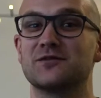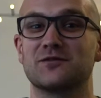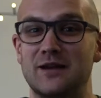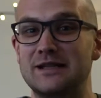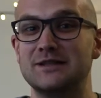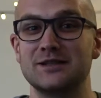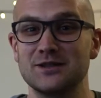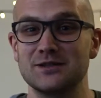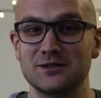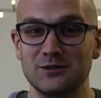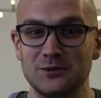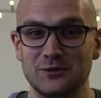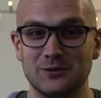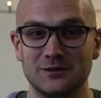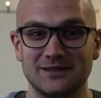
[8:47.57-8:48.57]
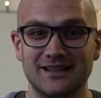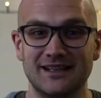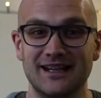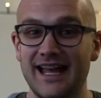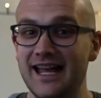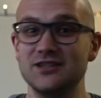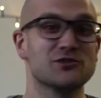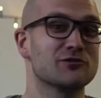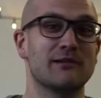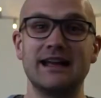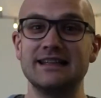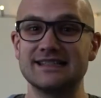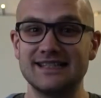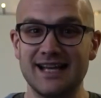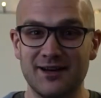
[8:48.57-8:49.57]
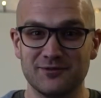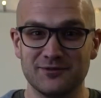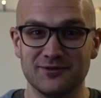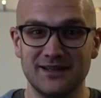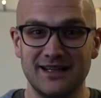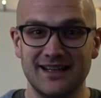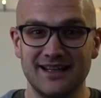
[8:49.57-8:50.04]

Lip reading: friends at school. It's great stuff.